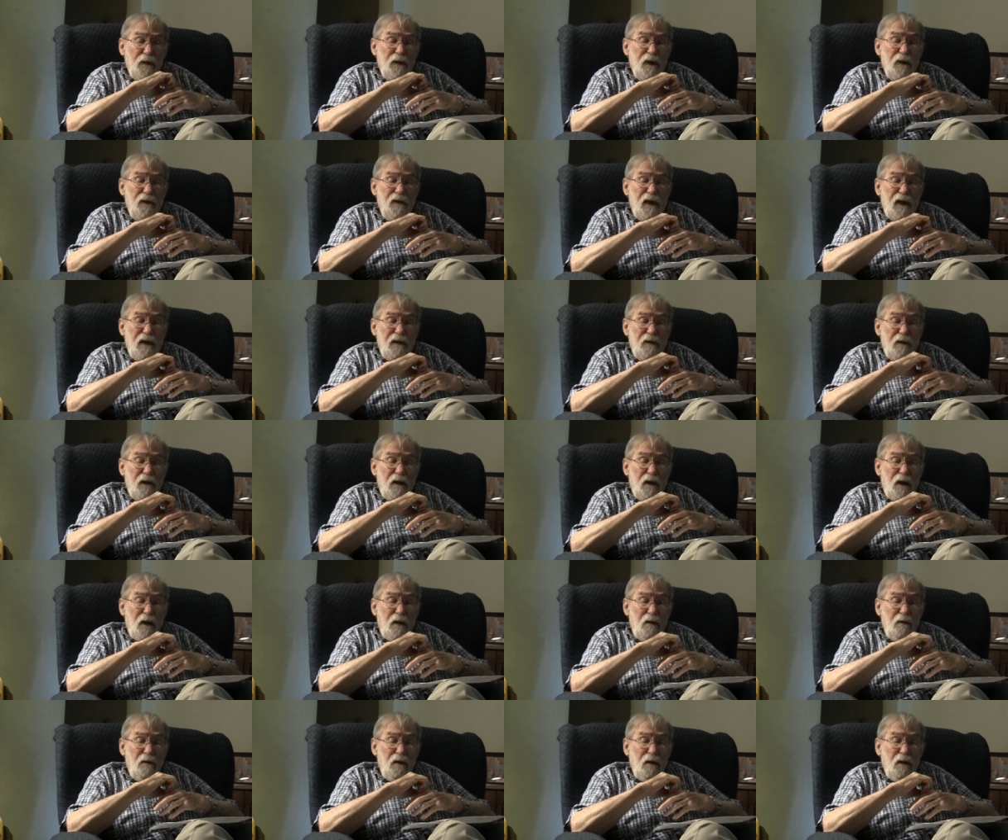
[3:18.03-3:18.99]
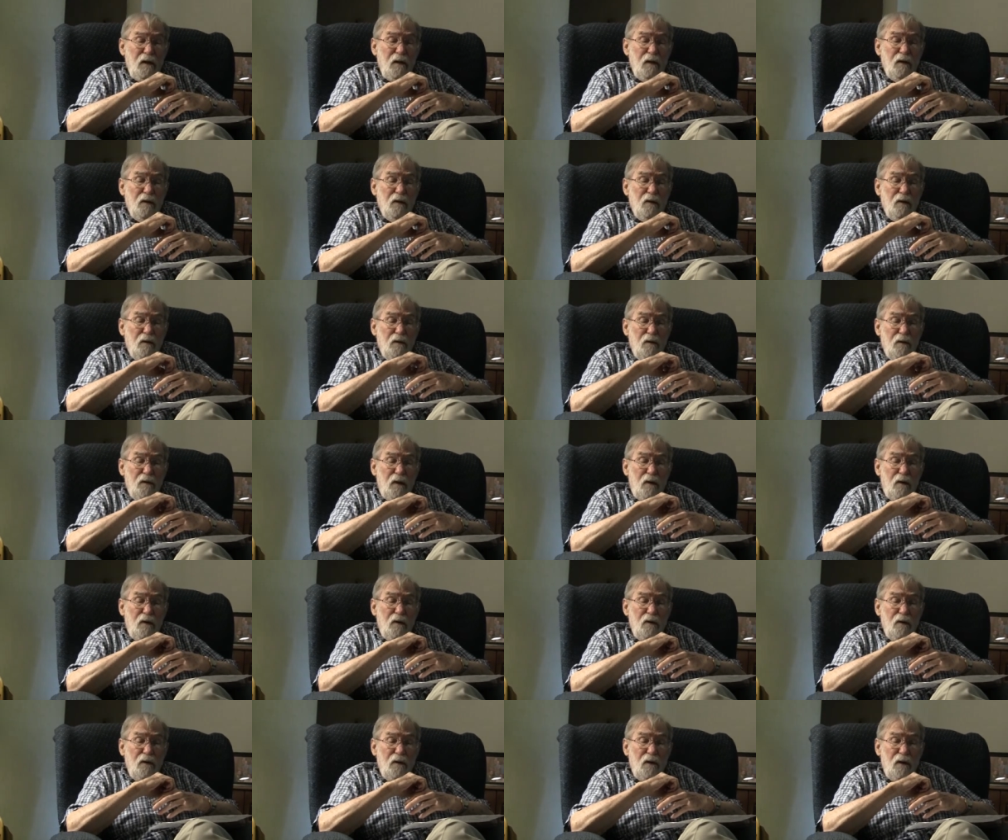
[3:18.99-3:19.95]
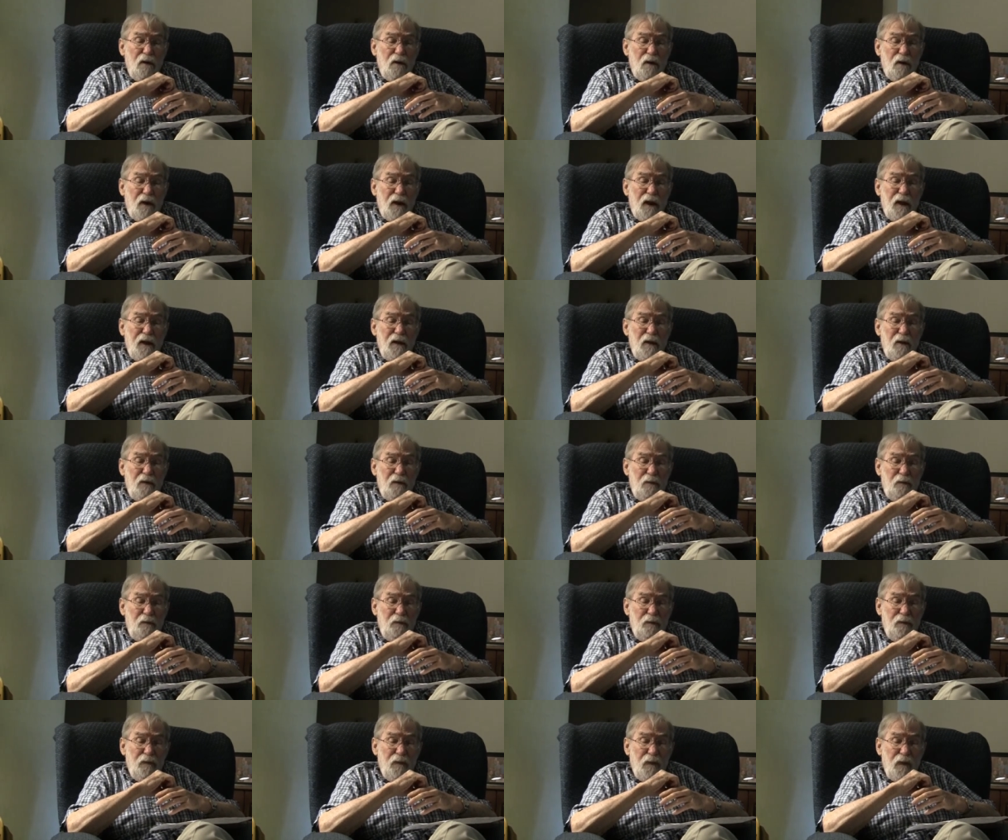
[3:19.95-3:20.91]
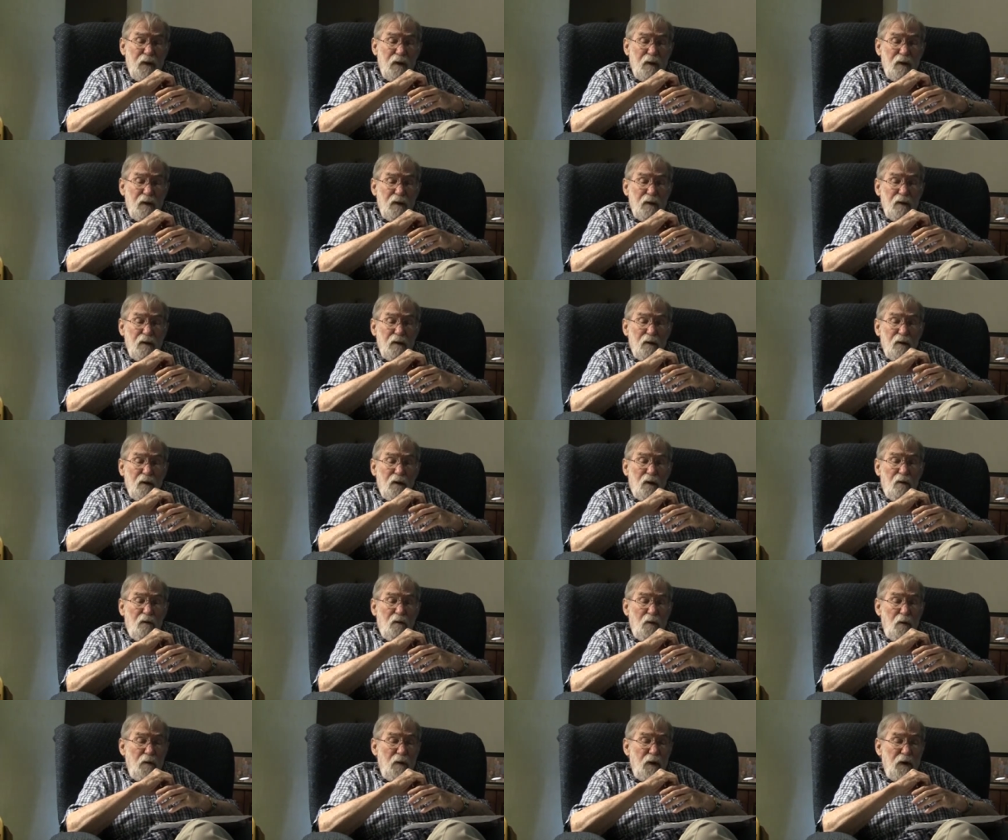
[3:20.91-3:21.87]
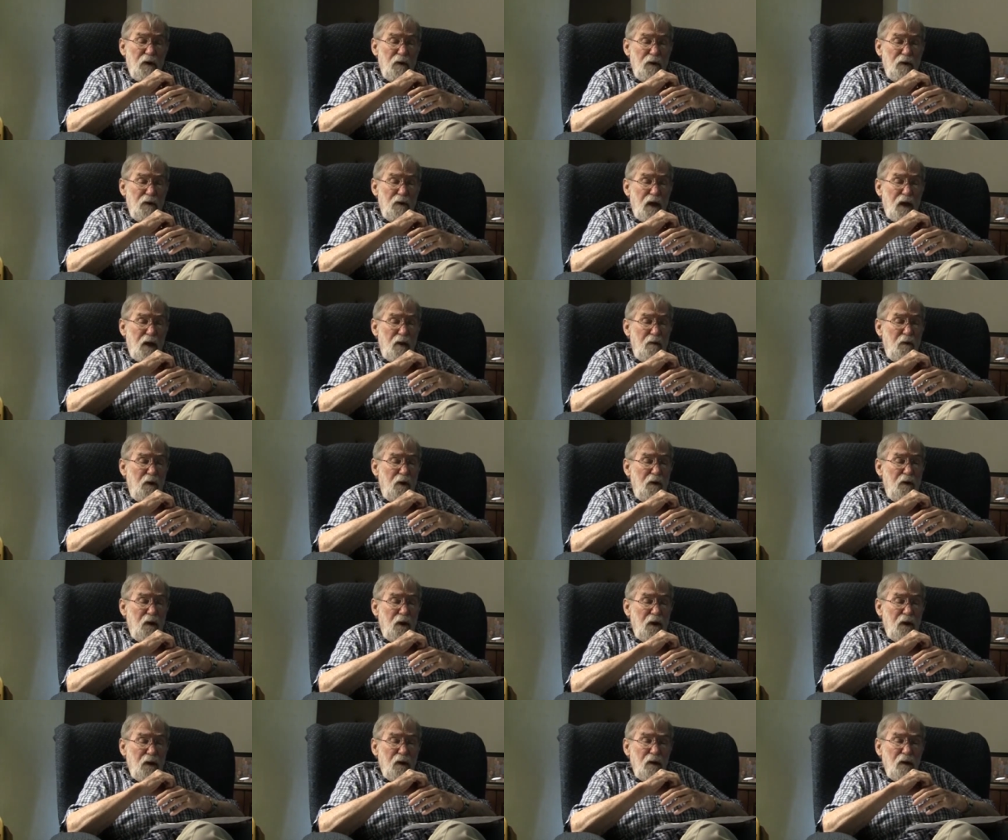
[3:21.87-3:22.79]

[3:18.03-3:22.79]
I did that, and I learned that later over a period of time. I